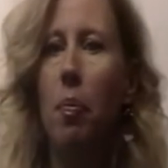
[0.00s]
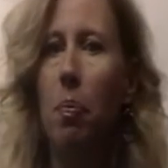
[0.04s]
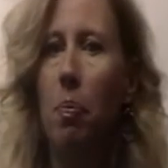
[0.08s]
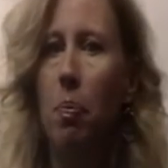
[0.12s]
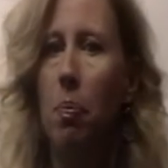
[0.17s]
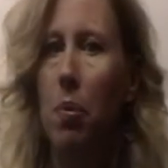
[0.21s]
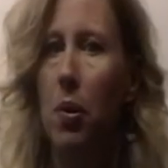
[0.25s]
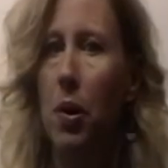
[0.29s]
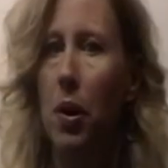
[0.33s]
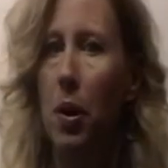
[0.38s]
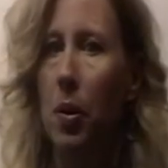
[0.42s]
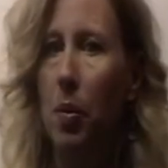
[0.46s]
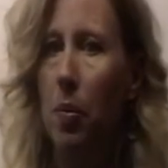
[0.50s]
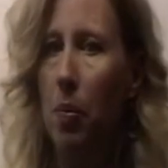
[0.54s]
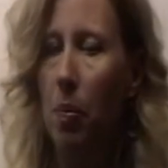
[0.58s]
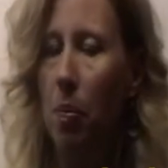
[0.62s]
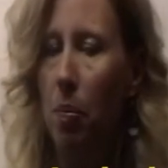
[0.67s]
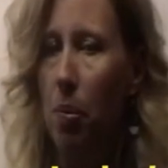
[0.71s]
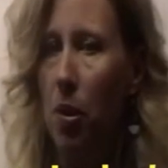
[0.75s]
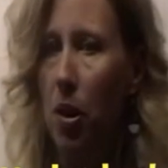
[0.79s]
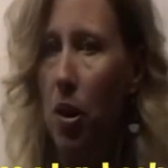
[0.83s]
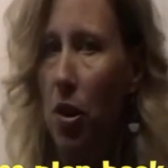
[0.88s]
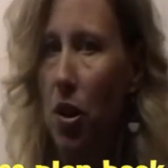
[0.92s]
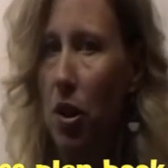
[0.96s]

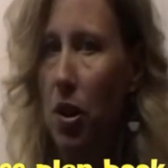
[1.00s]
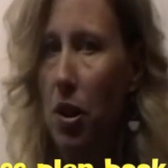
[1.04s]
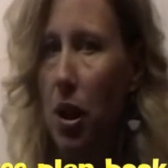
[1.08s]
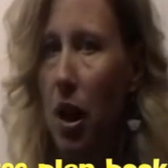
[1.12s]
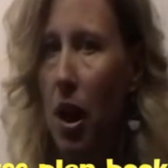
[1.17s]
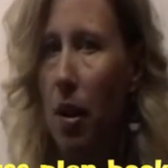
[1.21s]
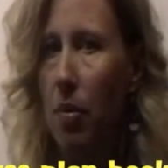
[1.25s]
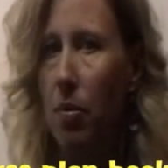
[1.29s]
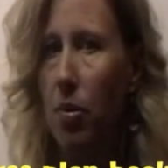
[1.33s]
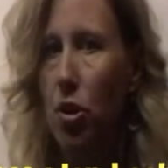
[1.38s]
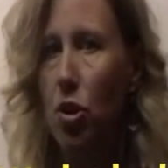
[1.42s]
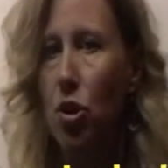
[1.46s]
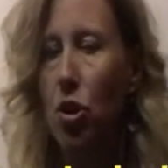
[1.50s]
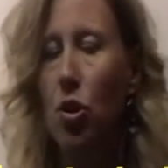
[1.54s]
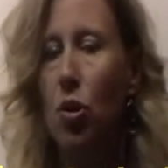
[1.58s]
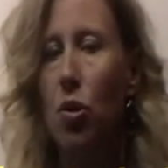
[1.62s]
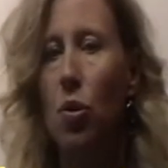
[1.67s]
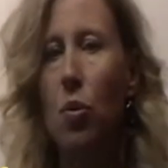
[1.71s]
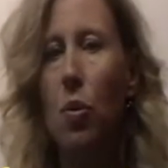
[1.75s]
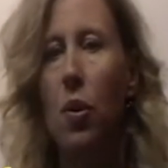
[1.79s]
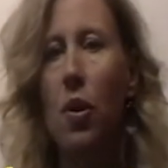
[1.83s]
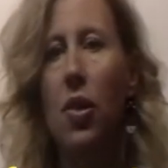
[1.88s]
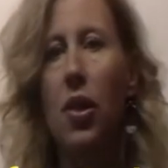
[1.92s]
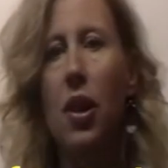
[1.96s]
Put the times 2
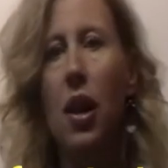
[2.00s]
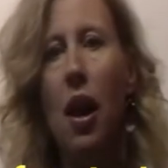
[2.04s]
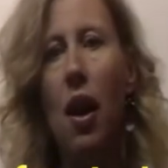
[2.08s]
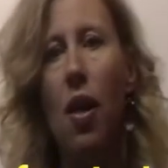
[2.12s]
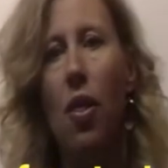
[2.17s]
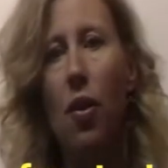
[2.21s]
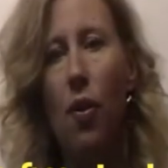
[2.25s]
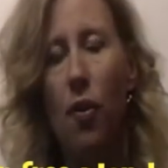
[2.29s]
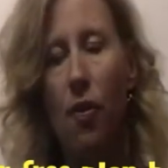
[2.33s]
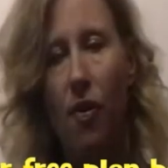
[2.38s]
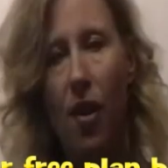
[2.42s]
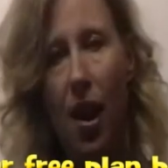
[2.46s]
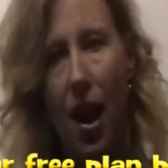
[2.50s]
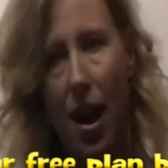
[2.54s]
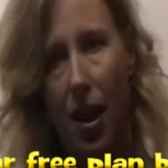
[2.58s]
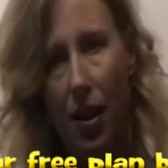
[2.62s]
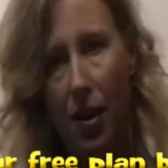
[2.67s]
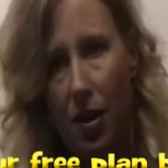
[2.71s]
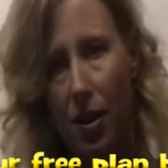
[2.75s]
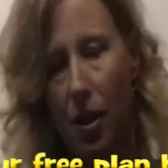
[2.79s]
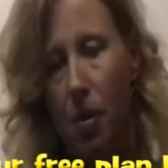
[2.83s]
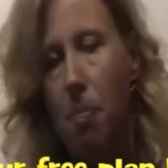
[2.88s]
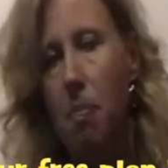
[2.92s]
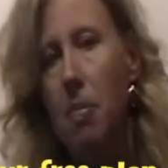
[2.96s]
with the other
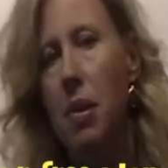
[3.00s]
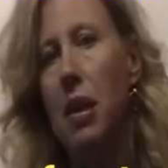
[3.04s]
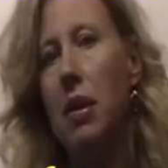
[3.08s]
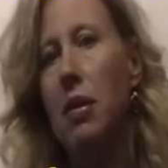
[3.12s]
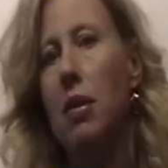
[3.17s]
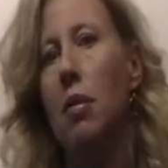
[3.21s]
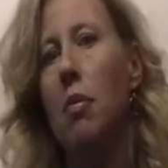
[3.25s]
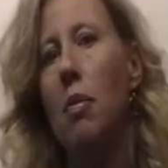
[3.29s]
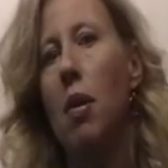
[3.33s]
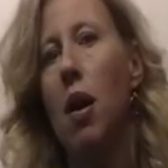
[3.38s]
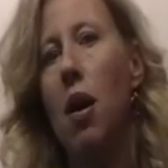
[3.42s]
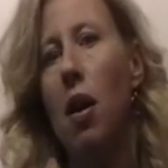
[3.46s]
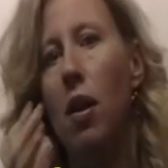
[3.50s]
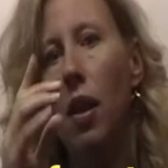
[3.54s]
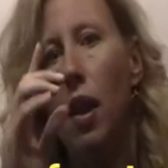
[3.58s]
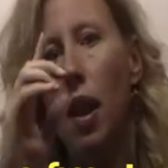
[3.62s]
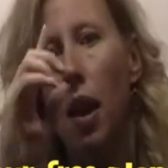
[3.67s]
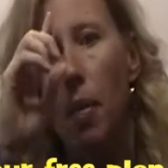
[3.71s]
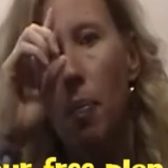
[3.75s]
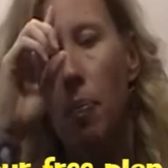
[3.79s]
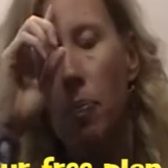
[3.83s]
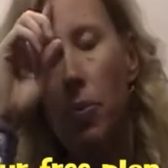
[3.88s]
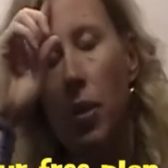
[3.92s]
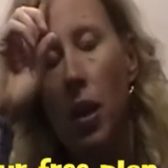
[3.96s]
facts and mix them all
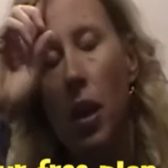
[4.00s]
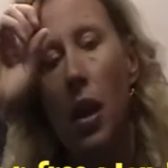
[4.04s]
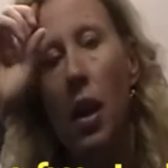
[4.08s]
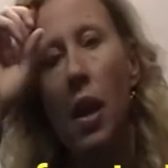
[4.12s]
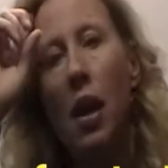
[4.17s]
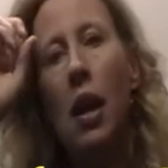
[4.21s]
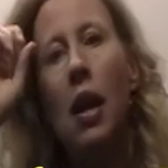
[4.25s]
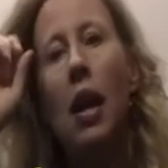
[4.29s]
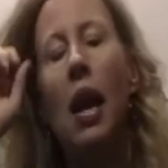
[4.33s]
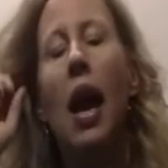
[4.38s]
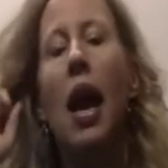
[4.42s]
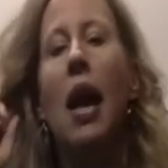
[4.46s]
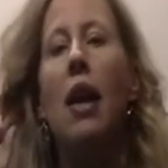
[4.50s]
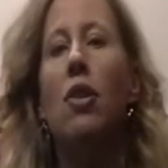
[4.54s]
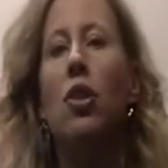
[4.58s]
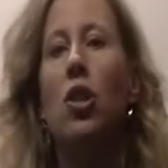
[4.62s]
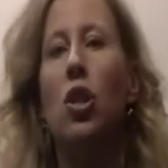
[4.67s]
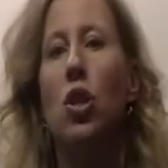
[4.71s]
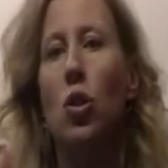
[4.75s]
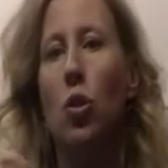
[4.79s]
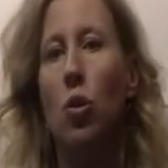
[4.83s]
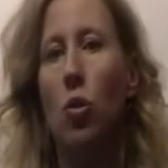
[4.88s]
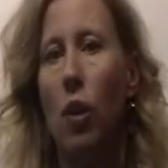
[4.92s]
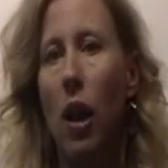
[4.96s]
up. And
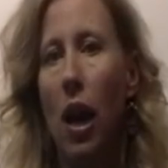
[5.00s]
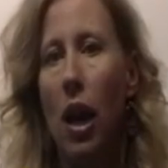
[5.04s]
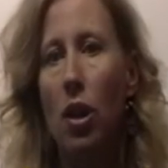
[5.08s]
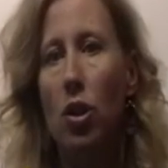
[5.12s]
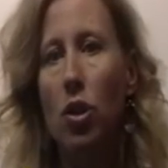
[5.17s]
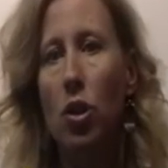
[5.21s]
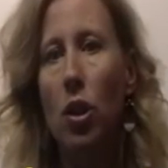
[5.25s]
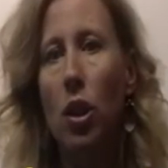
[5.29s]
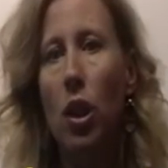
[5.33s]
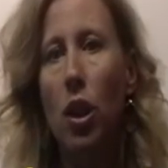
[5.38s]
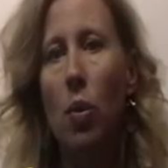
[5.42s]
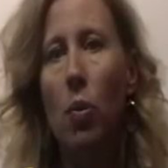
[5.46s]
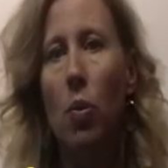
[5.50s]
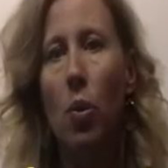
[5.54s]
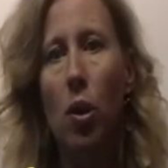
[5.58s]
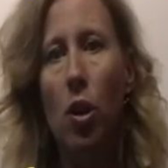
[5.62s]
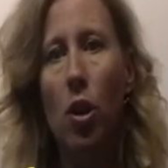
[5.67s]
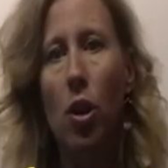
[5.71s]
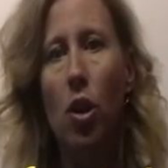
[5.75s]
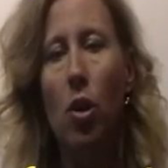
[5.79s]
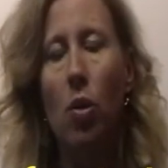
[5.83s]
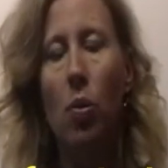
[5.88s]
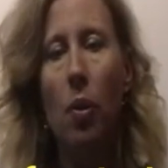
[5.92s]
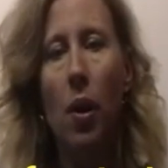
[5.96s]
just gradually
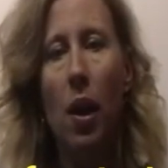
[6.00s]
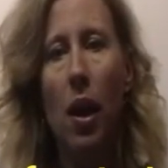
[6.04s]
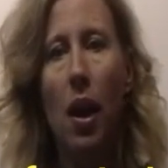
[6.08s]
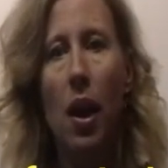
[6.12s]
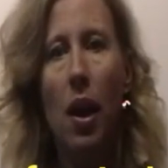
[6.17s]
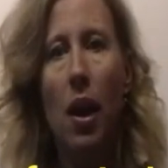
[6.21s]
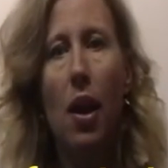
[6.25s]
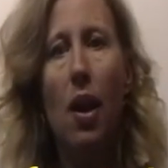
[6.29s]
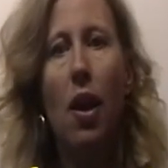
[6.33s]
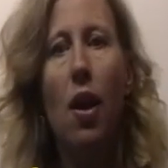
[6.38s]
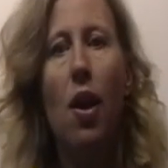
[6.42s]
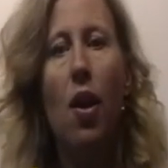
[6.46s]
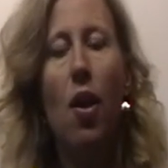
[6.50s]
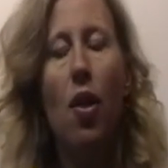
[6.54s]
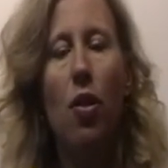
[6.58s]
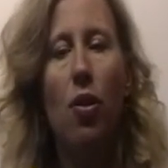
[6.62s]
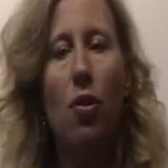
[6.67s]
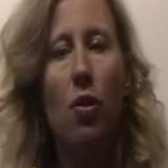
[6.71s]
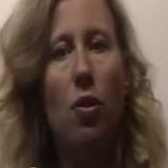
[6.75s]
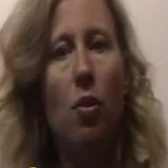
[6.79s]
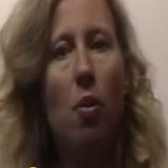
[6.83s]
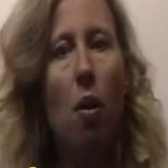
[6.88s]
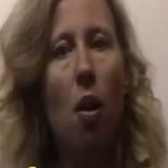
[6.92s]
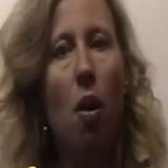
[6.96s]
work your way
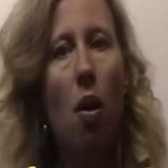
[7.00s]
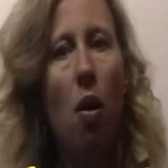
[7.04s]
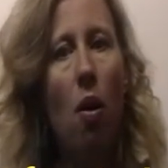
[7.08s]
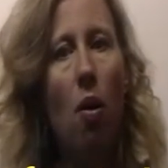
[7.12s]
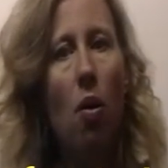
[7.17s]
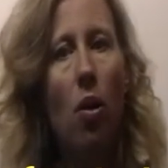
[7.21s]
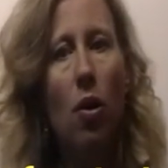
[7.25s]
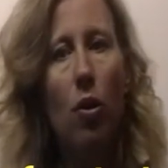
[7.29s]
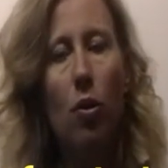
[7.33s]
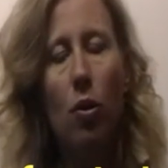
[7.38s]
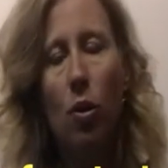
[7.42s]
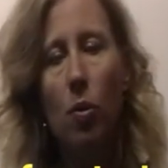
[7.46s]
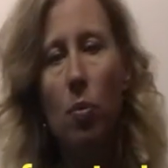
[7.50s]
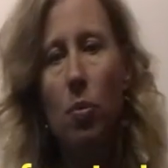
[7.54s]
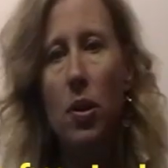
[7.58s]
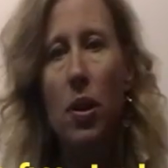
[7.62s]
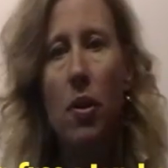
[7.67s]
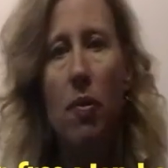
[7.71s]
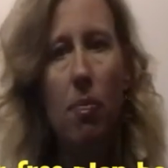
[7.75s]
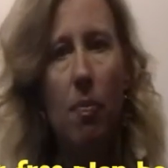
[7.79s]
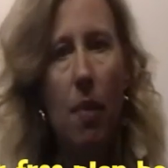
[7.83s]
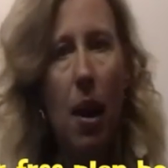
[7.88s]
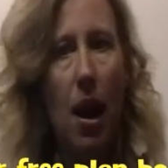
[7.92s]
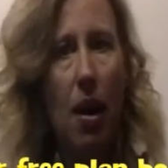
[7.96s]
through all the groups
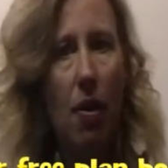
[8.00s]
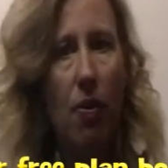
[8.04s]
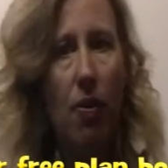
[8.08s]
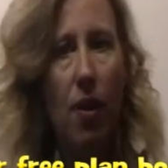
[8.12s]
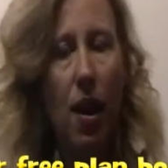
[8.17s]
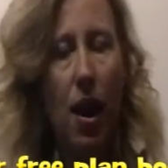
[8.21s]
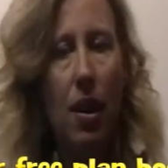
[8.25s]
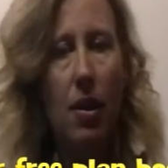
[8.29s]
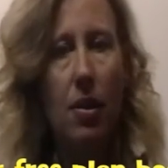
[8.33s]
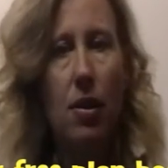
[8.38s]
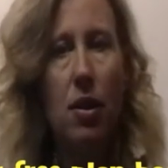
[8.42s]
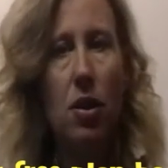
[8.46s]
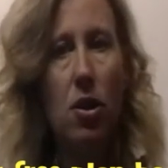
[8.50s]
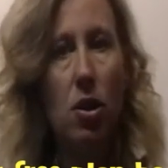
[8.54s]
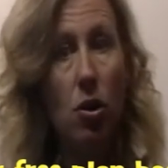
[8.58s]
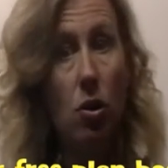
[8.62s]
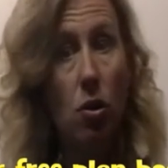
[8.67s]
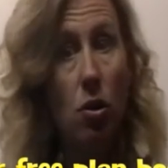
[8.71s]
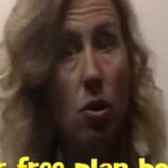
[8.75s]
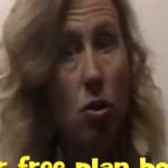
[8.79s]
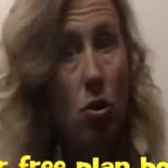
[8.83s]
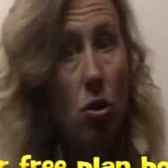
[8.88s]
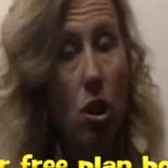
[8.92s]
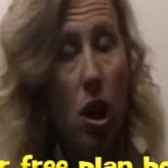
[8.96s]
of math facts until
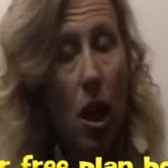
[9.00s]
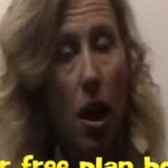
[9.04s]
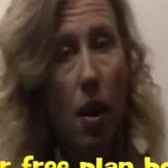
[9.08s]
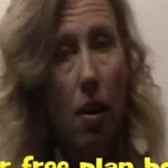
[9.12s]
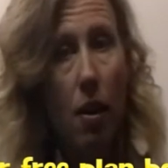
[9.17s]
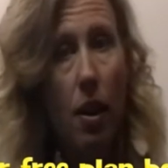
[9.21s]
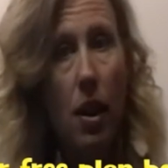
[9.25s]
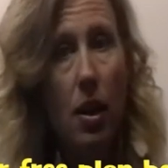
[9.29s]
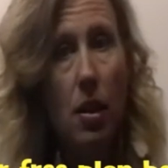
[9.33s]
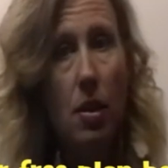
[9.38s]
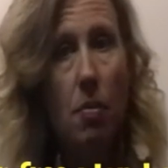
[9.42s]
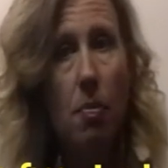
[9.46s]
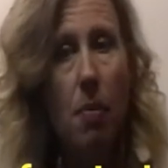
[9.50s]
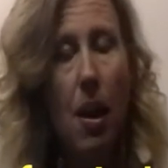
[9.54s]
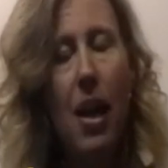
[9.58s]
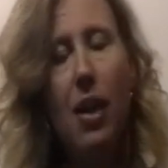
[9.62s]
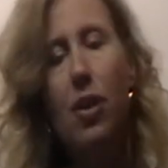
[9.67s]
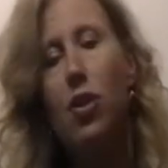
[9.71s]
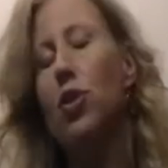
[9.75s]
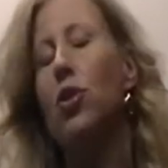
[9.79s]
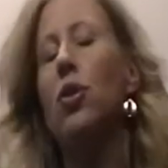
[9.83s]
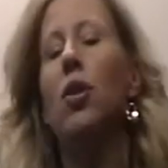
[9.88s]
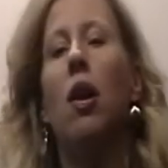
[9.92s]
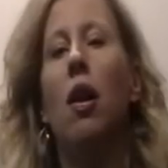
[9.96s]
your child has
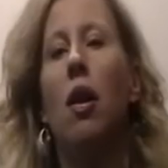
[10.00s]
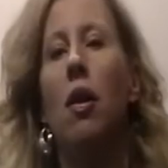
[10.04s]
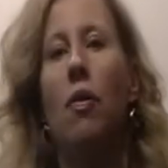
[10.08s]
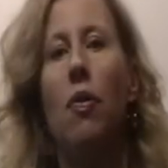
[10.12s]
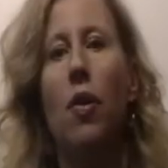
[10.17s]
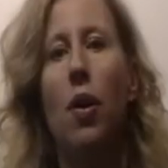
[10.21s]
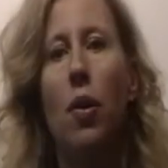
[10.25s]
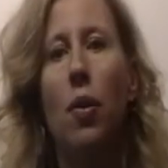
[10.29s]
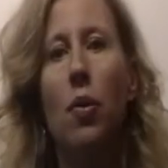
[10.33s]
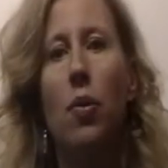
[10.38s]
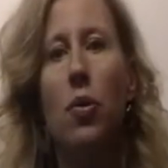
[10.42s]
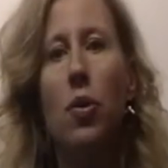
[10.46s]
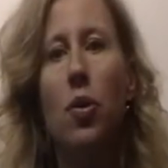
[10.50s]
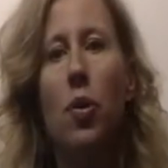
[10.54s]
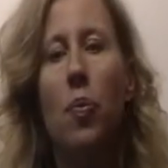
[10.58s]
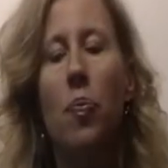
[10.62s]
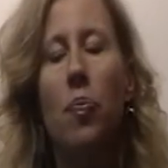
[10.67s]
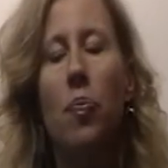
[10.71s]
mastered all of those.